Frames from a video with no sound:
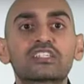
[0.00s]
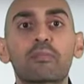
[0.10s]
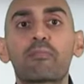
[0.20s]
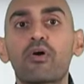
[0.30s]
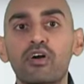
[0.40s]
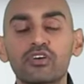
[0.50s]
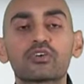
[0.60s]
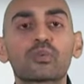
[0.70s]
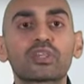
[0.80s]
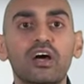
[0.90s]
to
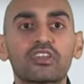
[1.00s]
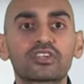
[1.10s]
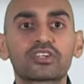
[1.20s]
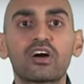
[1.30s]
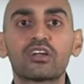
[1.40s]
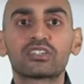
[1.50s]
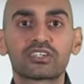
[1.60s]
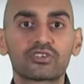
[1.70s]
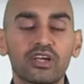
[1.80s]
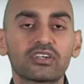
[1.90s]
partner with other
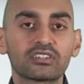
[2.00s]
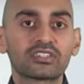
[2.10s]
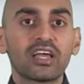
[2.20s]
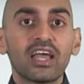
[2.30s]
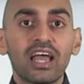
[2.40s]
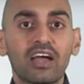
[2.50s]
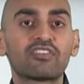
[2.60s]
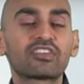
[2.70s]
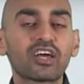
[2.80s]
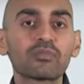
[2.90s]
content creators. Have
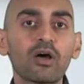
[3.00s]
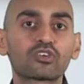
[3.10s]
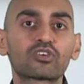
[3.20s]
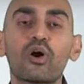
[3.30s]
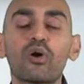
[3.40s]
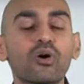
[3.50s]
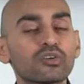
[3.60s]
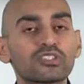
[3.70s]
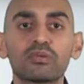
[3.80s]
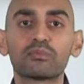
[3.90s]
you thought about
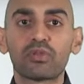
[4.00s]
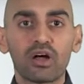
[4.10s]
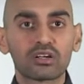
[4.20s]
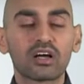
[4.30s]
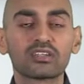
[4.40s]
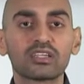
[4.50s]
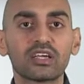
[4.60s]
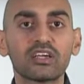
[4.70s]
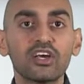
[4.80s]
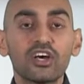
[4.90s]
co-hosting blog
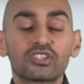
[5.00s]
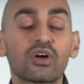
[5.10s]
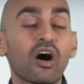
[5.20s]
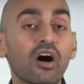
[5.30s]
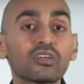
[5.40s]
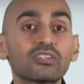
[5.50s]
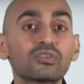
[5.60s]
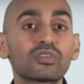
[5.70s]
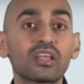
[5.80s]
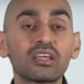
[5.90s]
content? So I'll do
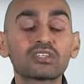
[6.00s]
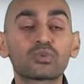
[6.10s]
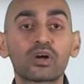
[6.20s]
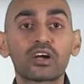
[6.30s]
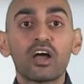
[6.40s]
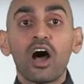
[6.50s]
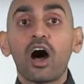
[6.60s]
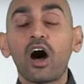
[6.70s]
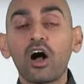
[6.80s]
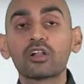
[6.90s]
things where
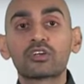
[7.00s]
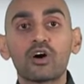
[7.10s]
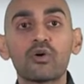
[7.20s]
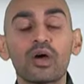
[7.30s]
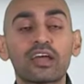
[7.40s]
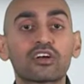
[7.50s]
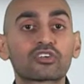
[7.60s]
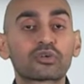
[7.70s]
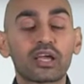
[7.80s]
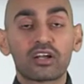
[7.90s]
I'll go and I'll
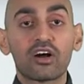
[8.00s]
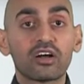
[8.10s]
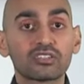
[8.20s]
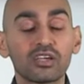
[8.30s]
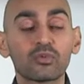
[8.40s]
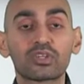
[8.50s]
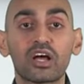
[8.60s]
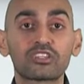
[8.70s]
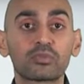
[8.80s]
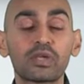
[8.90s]
create content with
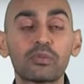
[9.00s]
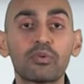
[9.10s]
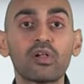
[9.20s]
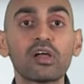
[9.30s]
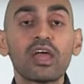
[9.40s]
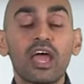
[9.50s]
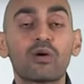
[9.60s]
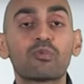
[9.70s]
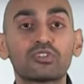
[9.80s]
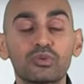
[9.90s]
other people
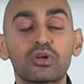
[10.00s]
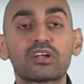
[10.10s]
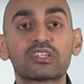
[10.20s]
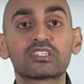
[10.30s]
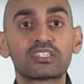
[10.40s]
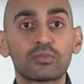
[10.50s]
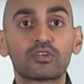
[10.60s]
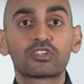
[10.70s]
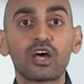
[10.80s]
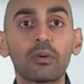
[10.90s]
and we'll do it on a
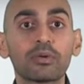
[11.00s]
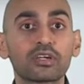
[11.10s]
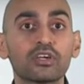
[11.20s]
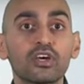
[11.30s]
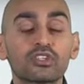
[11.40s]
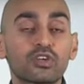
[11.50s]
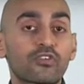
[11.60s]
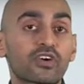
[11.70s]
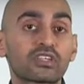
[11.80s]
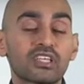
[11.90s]
similar topic. So
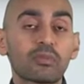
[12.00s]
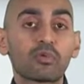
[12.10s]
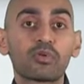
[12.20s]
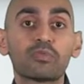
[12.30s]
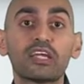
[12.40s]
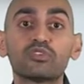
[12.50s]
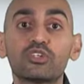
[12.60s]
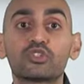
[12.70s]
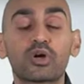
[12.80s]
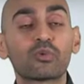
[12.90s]
for example, we may do
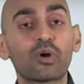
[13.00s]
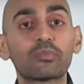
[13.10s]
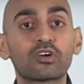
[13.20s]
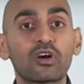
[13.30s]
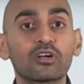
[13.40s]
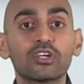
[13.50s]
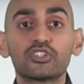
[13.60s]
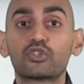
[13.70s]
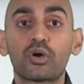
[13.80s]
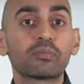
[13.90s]
a joint webinar,
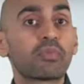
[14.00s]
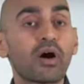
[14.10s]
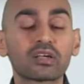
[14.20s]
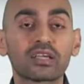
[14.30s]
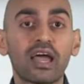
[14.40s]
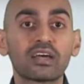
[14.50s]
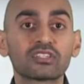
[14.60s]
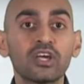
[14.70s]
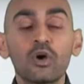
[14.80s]
joint podcast.